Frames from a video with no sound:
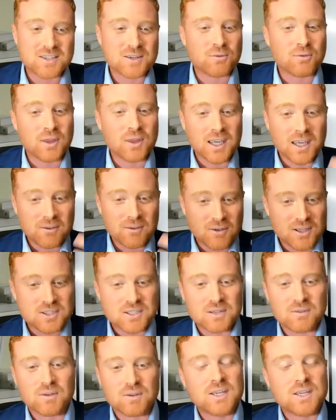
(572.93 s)
If they give us
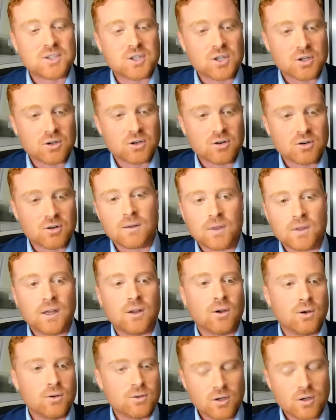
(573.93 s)
the visa, great. If they
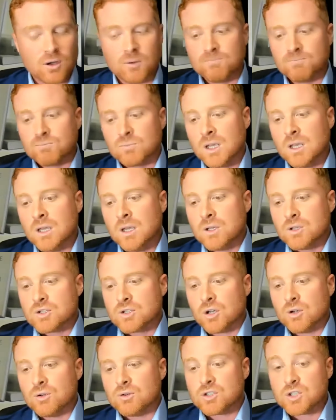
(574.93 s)
don't, don't.
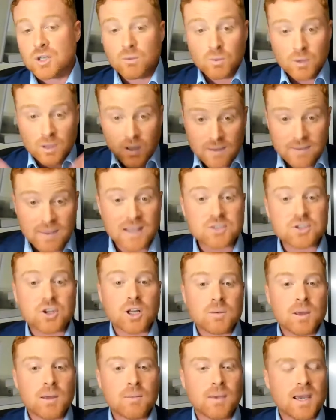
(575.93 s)
So, so we're like, that's going to
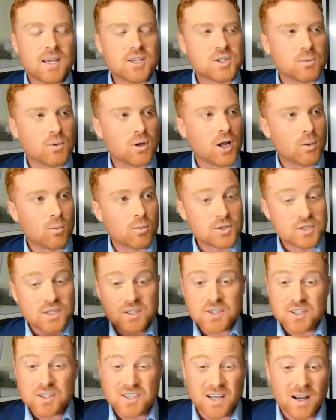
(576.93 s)
be amazing. We're like, well, since
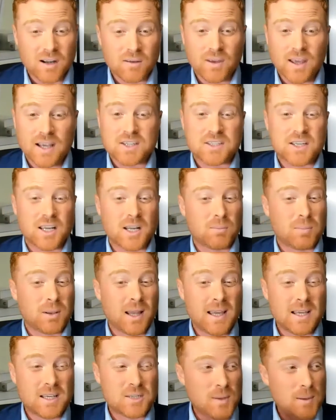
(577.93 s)
it's an unvaccinated
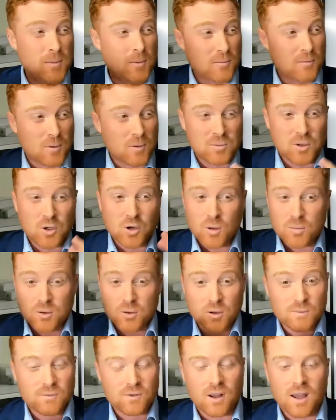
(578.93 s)
place, people from Europe
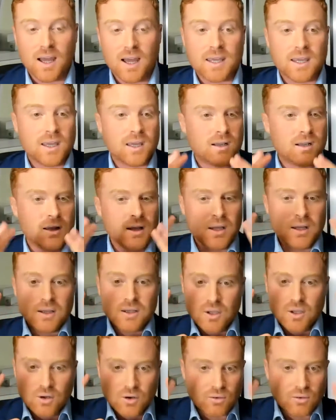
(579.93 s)
could fly in,
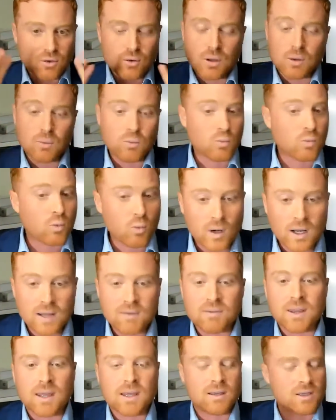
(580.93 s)
you know,
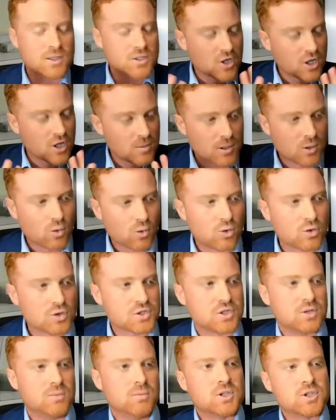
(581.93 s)
whatever it's going to be
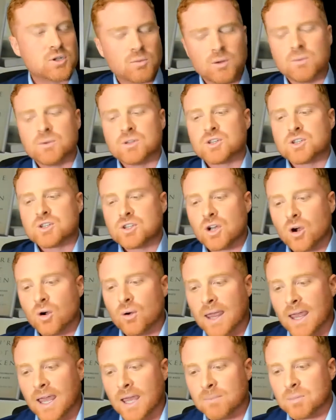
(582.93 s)
awesome. And so we were so
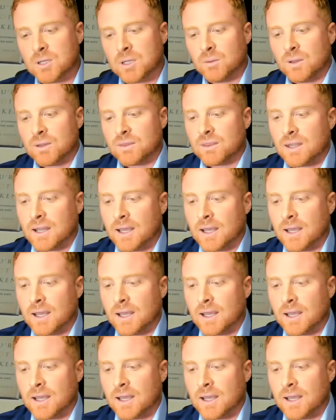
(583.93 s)
happy with it.